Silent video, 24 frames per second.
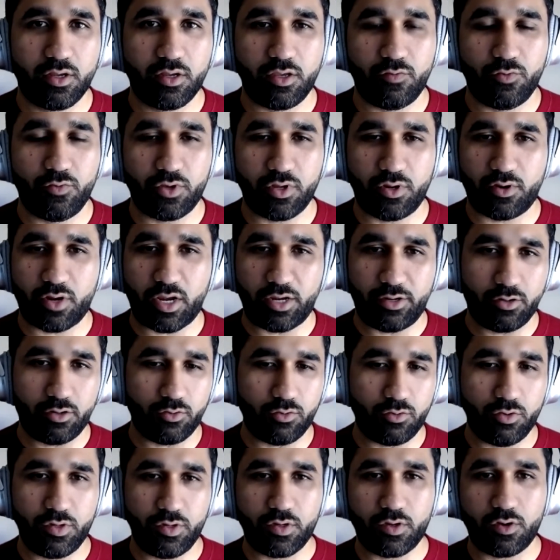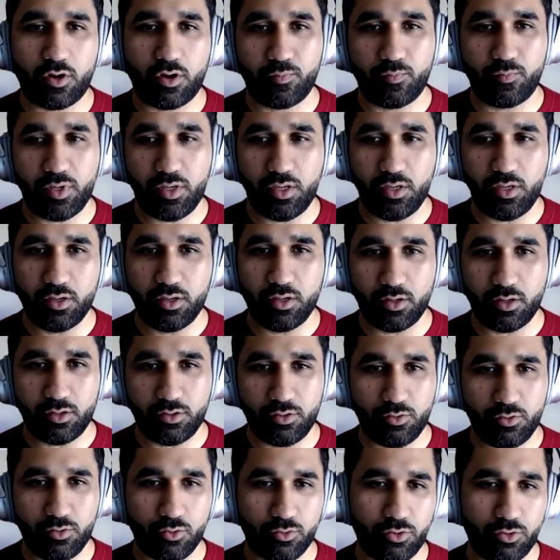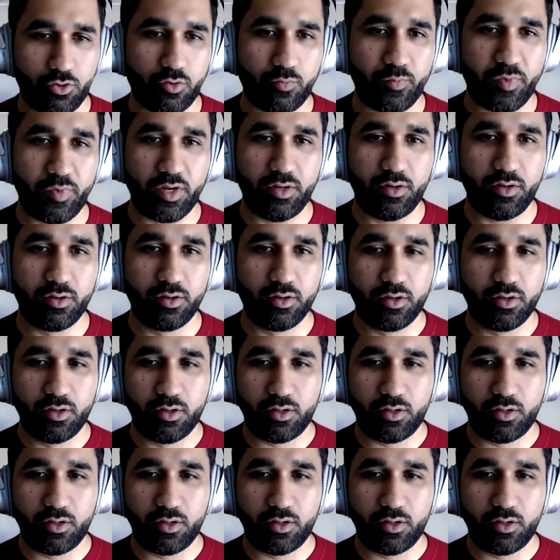If you can write a good copy, uh, you know your bid.